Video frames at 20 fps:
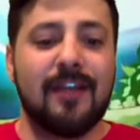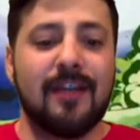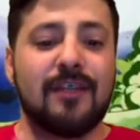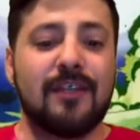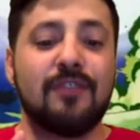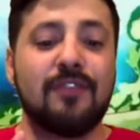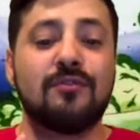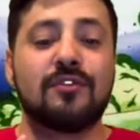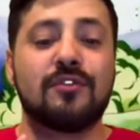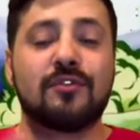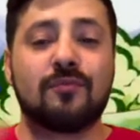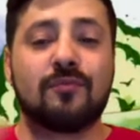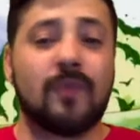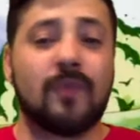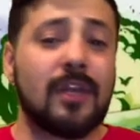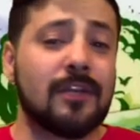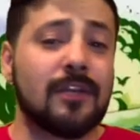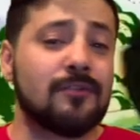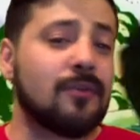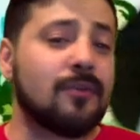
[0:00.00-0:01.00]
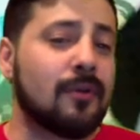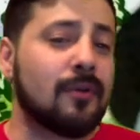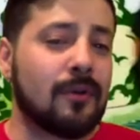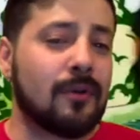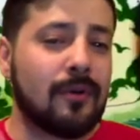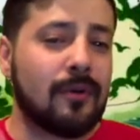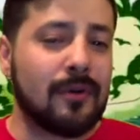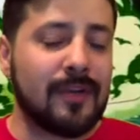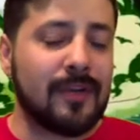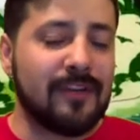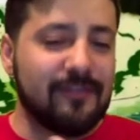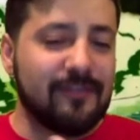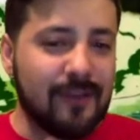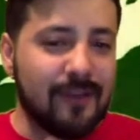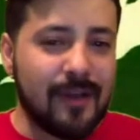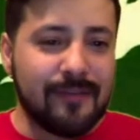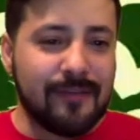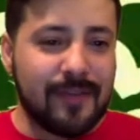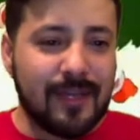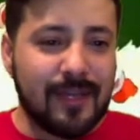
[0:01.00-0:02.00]
You swing, draw a card, get
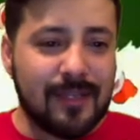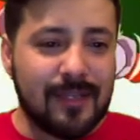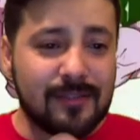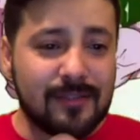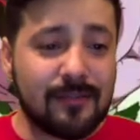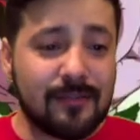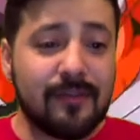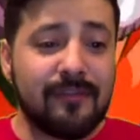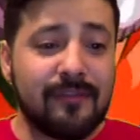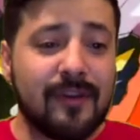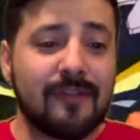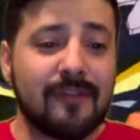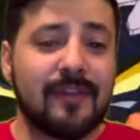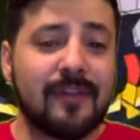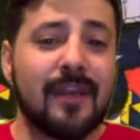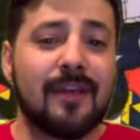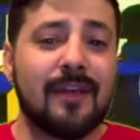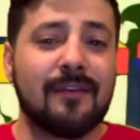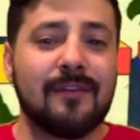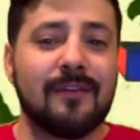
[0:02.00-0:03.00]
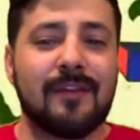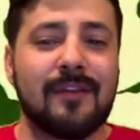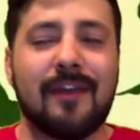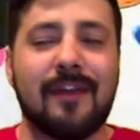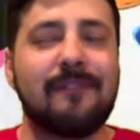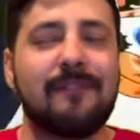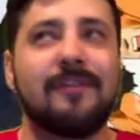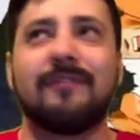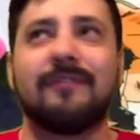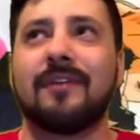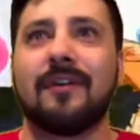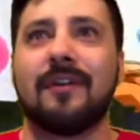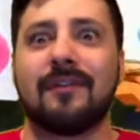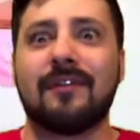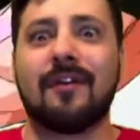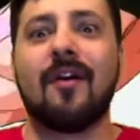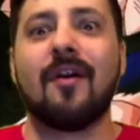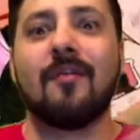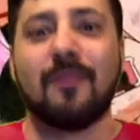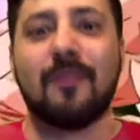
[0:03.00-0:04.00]
5k. That's 35k. You haven't even gotten a
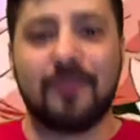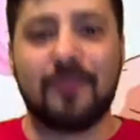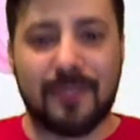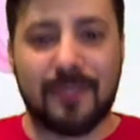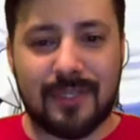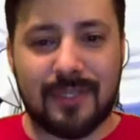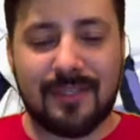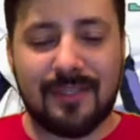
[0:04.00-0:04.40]
combo yet.